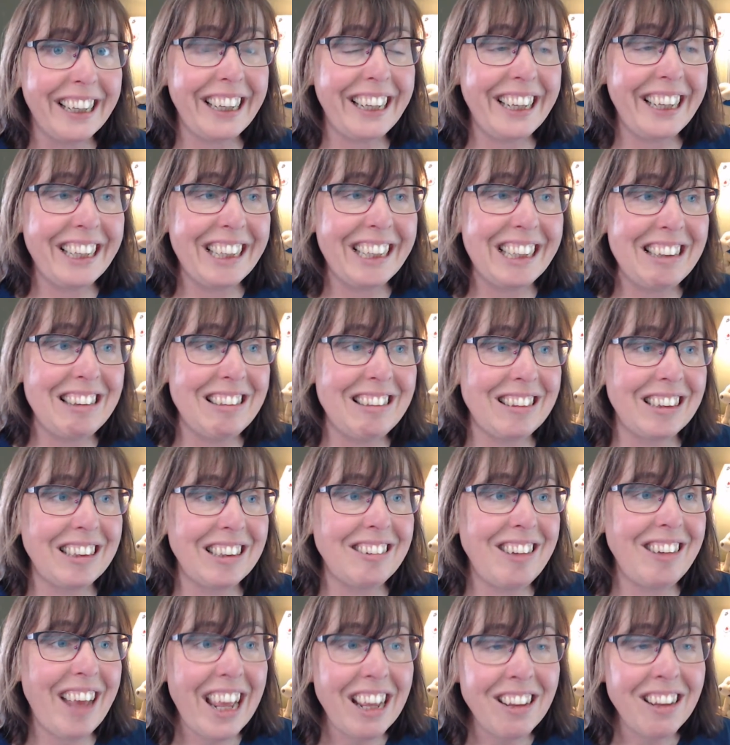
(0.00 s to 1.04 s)
is
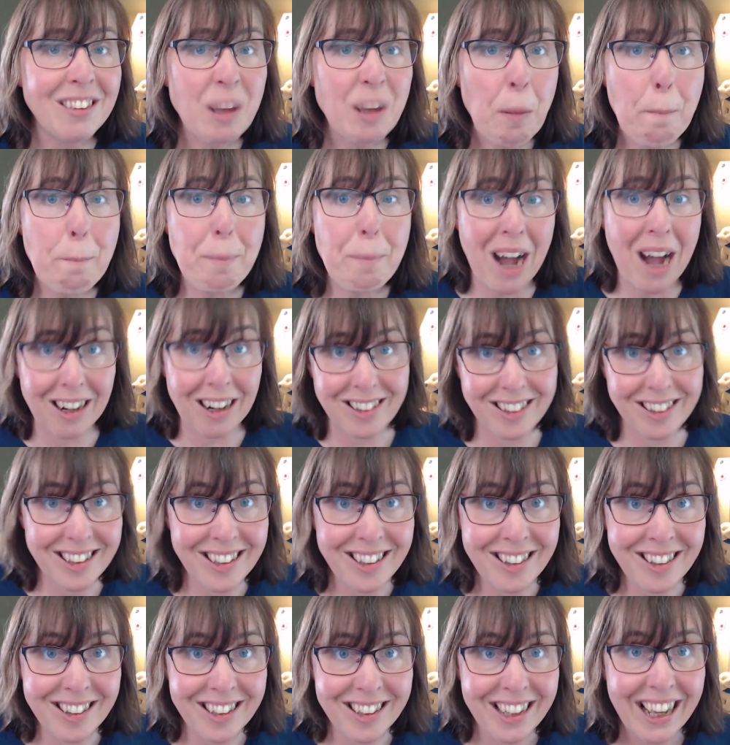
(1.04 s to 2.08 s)
take some
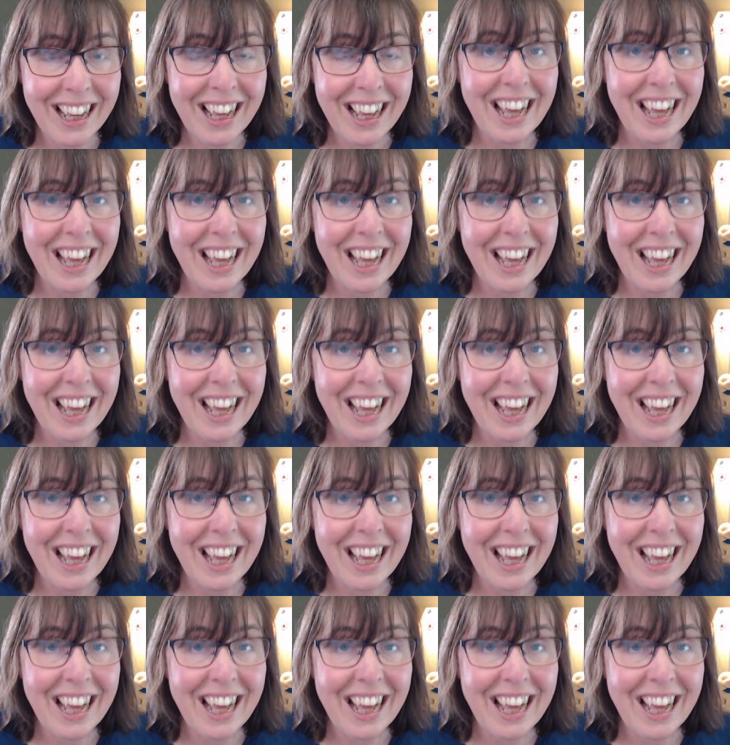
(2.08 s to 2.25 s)
boxes,